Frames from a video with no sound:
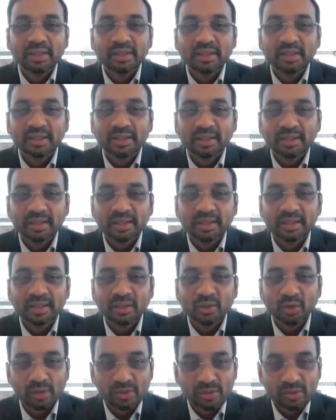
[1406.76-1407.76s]

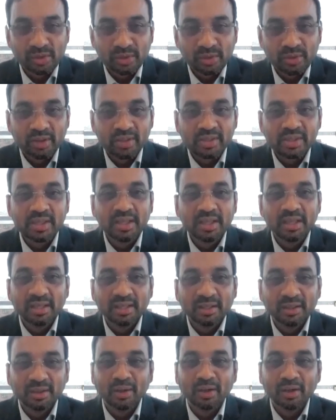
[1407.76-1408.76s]
and also you are seeing
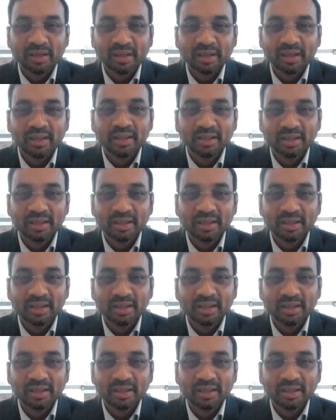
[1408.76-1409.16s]
it already,